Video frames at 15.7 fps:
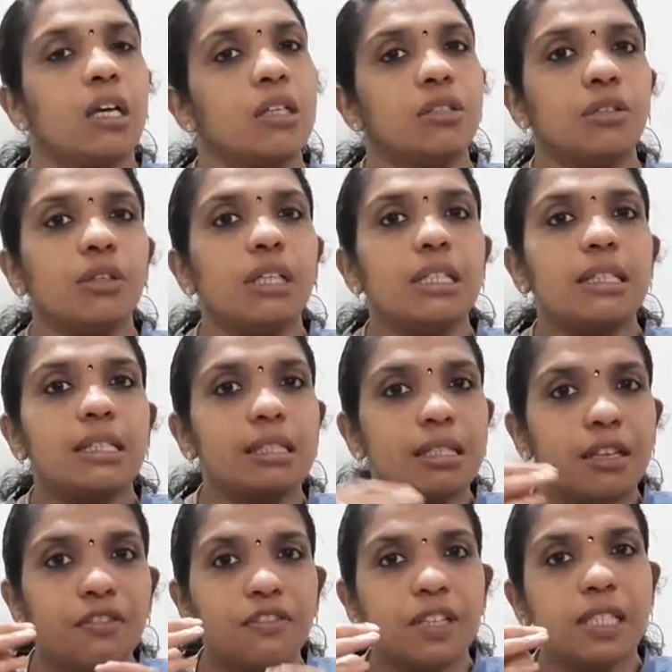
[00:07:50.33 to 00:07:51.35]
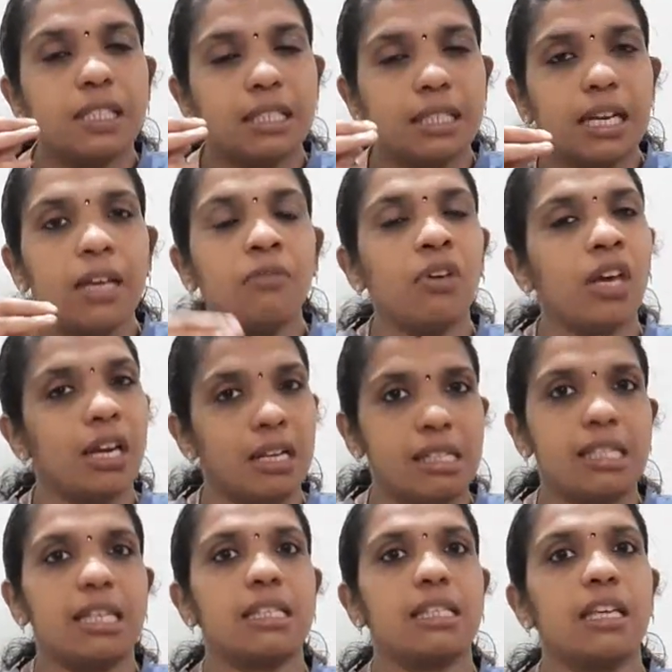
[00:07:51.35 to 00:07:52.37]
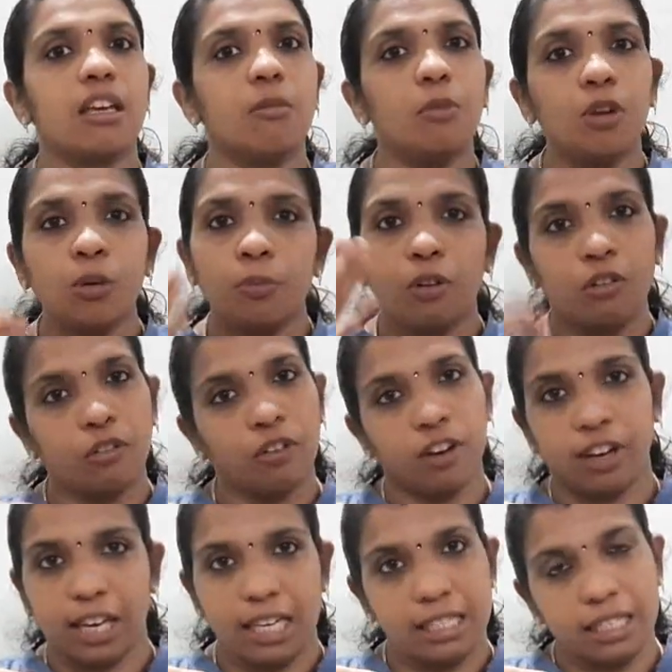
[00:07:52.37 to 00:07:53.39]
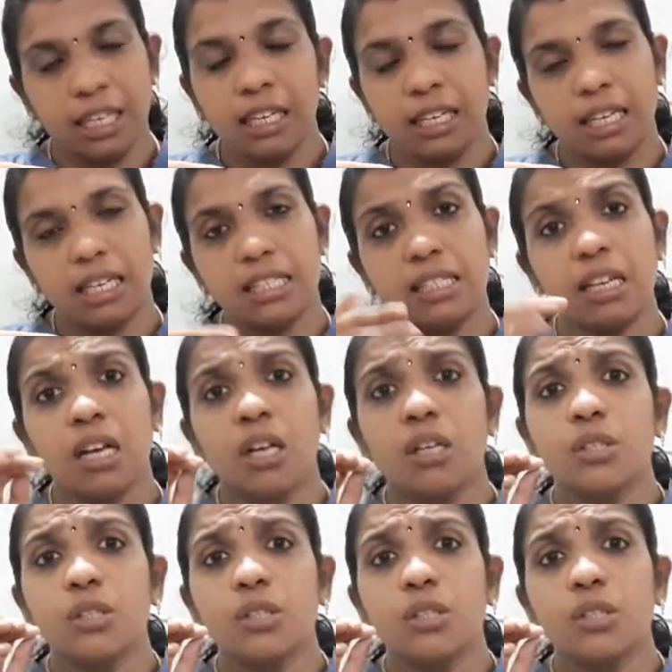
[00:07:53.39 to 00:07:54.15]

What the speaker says: So this is the first time we are discussing about provocation test.